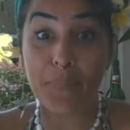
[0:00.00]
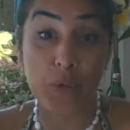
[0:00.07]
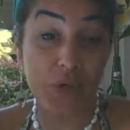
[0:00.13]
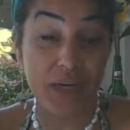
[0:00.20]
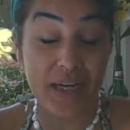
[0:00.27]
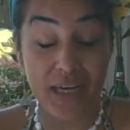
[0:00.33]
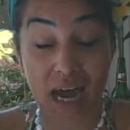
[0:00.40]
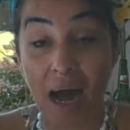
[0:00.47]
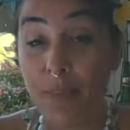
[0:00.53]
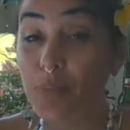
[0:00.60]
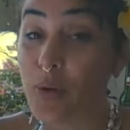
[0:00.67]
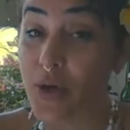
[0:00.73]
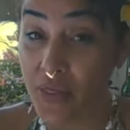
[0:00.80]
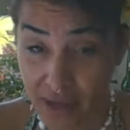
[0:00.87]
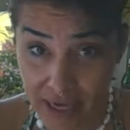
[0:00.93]
putting up
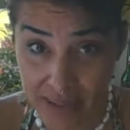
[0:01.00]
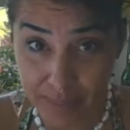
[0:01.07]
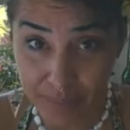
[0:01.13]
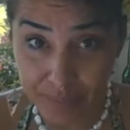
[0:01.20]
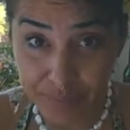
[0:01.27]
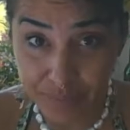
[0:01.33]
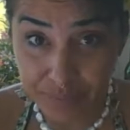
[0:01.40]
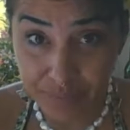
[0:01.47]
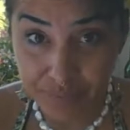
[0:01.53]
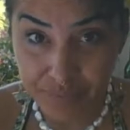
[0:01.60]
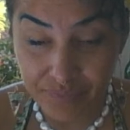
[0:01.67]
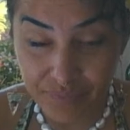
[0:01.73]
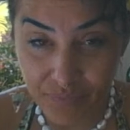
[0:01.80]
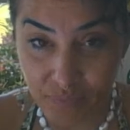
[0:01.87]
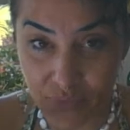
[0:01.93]
with it,
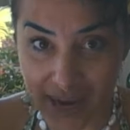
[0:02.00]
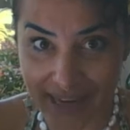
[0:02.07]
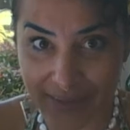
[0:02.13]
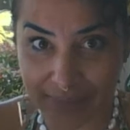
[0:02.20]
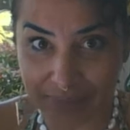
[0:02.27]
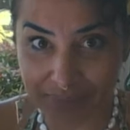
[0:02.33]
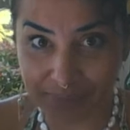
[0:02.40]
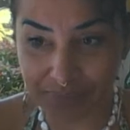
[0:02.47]
right?